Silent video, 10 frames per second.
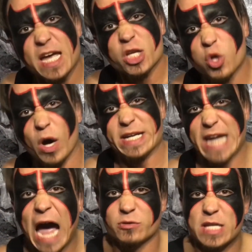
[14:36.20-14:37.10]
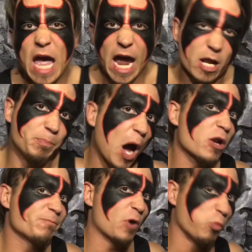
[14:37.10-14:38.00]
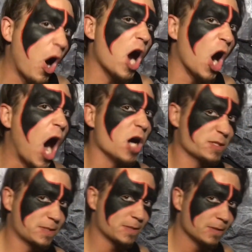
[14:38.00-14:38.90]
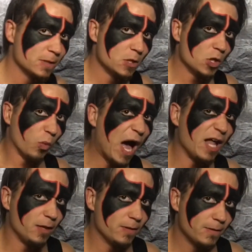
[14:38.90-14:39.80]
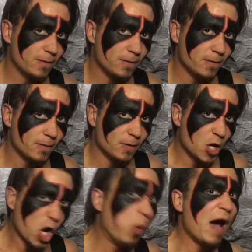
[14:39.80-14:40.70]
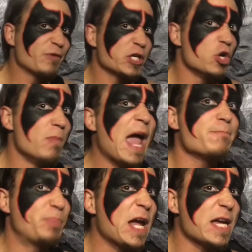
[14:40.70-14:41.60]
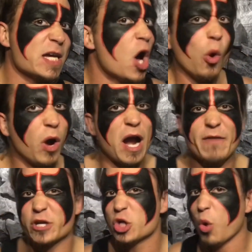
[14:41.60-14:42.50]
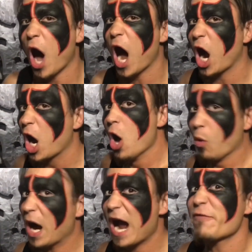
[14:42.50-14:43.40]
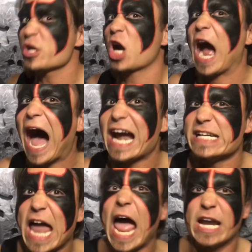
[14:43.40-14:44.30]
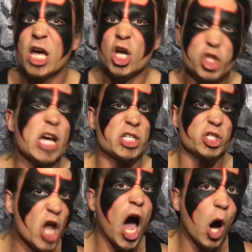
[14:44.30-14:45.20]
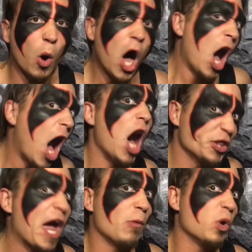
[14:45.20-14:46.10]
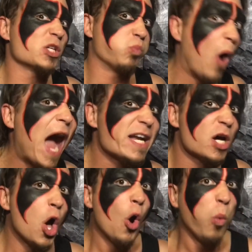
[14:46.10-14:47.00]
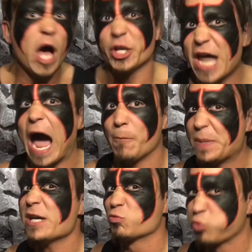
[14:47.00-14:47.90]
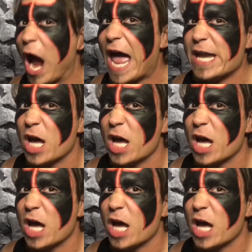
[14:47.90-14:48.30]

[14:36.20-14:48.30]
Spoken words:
to announce an opponent for Warhorse. Well, whoever you may be, wherever you are, wherever you're hiding at, just know all that was white will now be red.